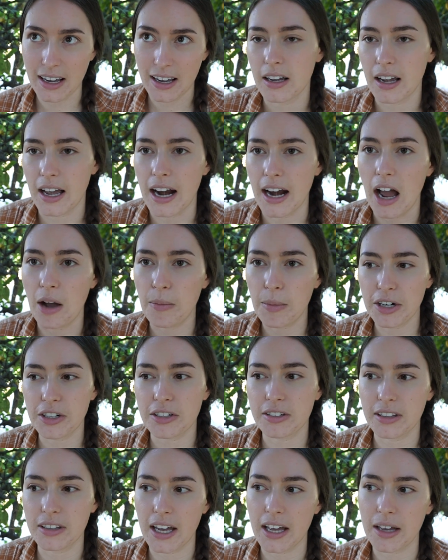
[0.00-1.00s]
and how
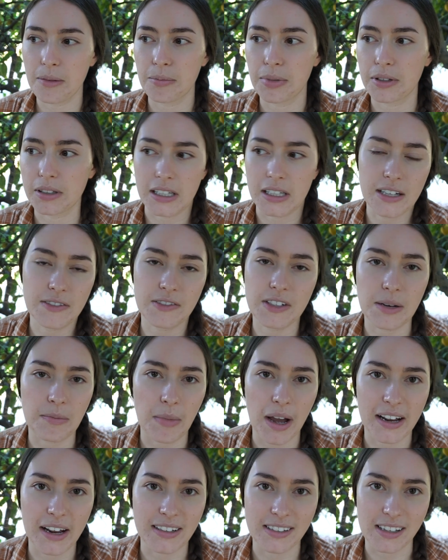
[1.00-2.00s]
much they believed in
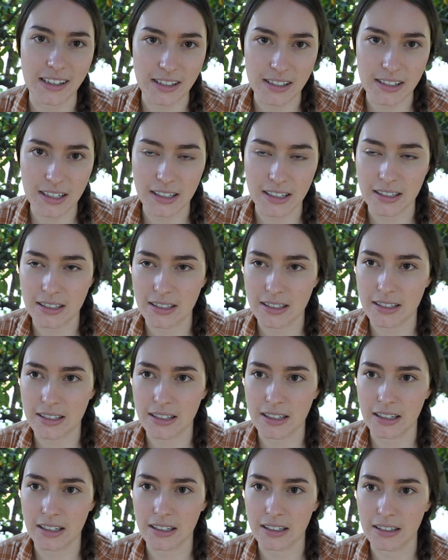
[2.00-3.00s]
my existence
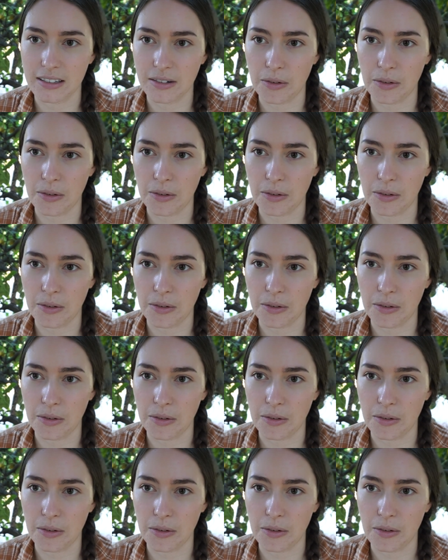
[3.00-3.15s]
in